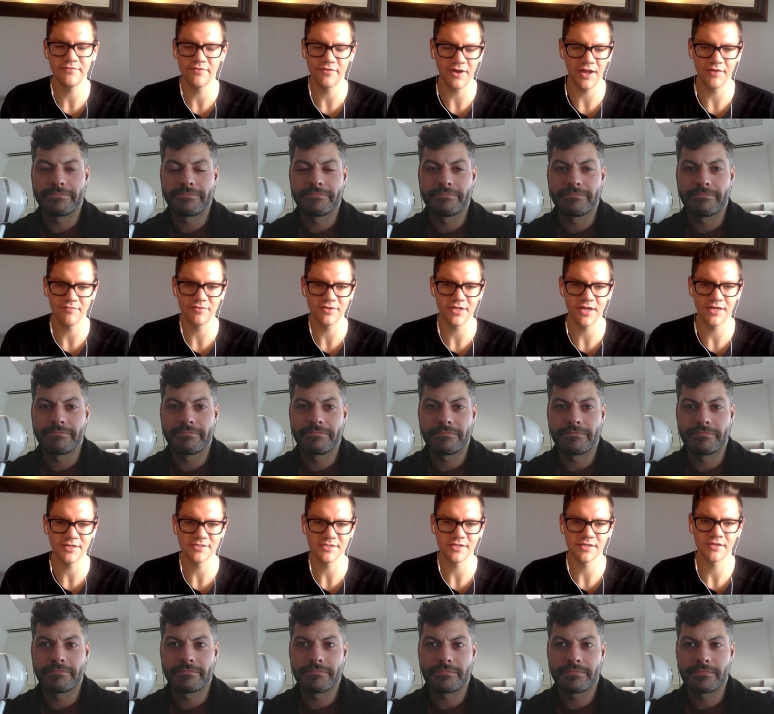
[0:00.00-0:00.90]
Speaker 1: for
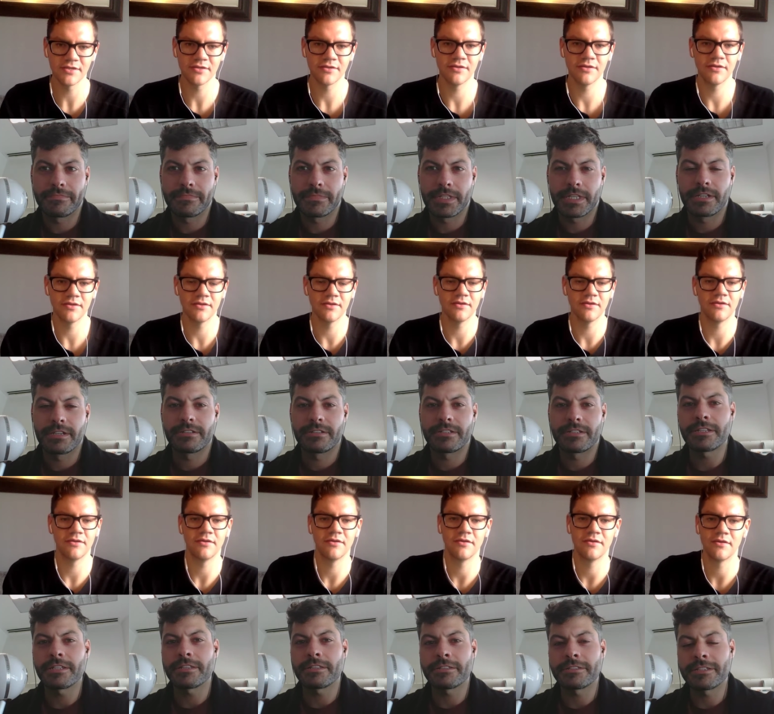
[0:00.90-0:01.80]
advertising.
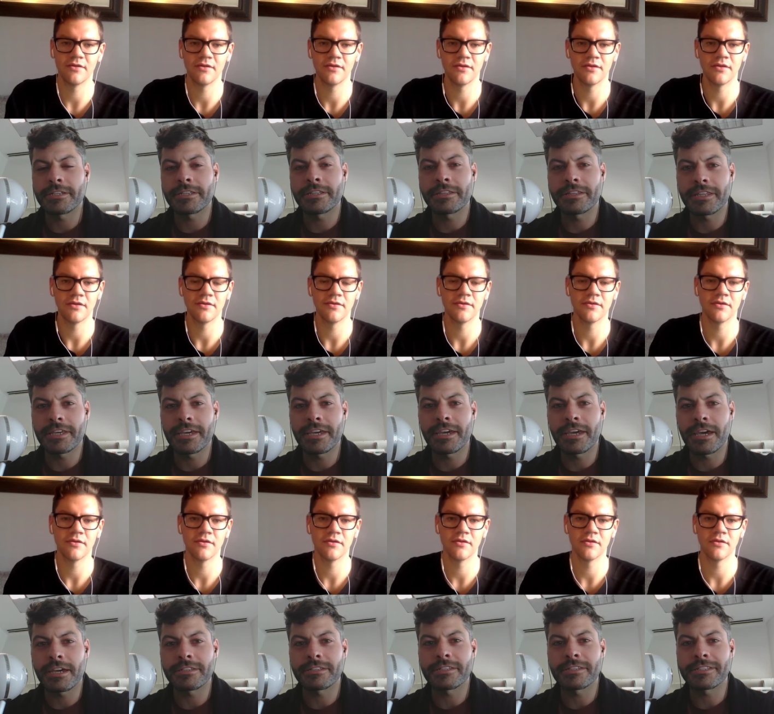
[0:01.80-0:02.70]
Speaker 2: Didn't they
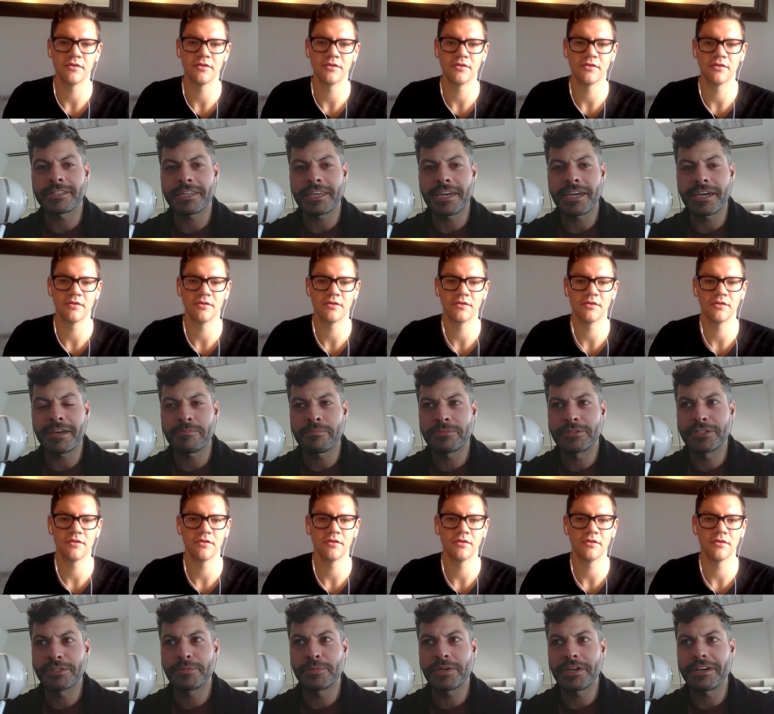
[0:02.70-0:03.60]
exit scam
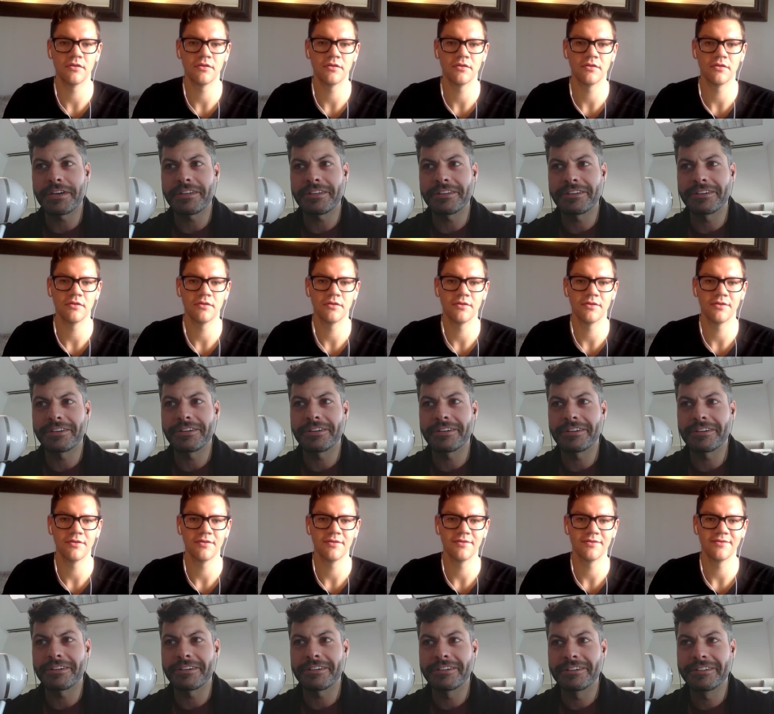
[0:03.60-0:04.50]
Jibrel?
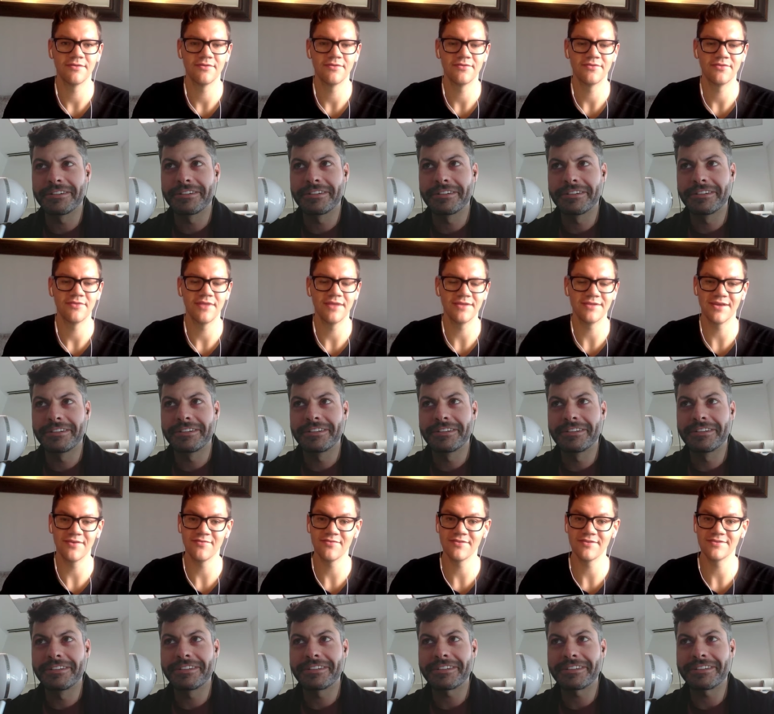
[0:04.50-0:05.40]
Speaker 1: Or they
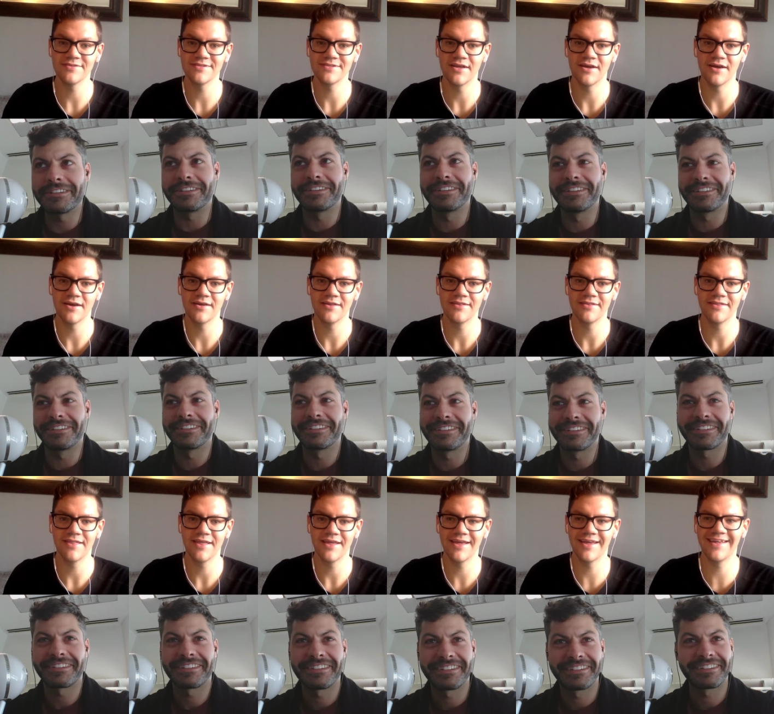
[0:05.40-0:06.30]
definitely did not.
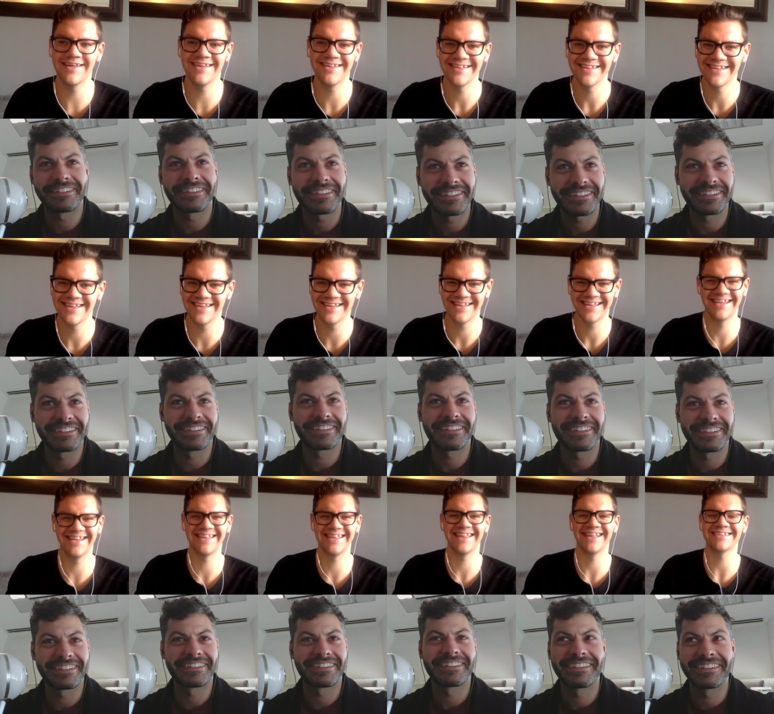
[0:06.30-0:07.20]
They
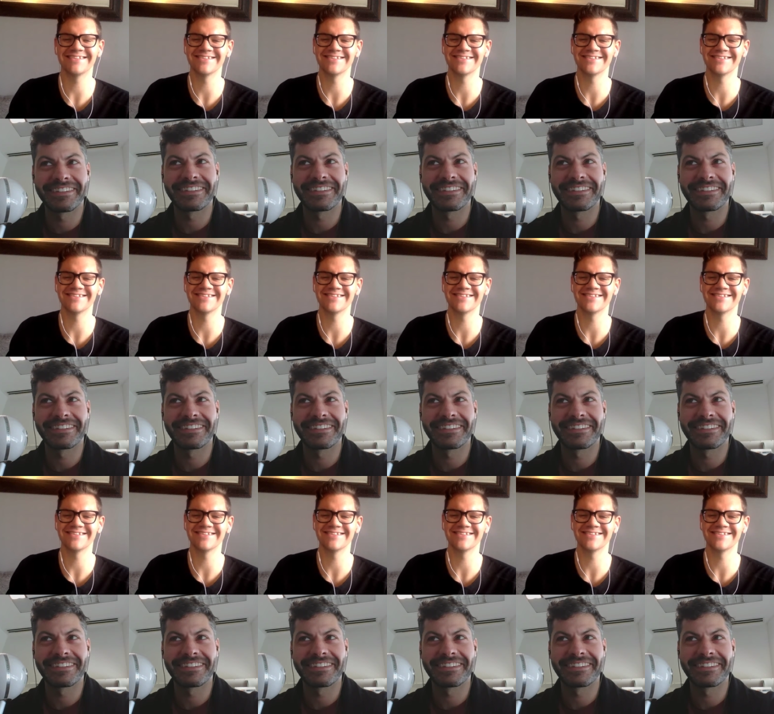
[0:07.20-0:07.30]
that's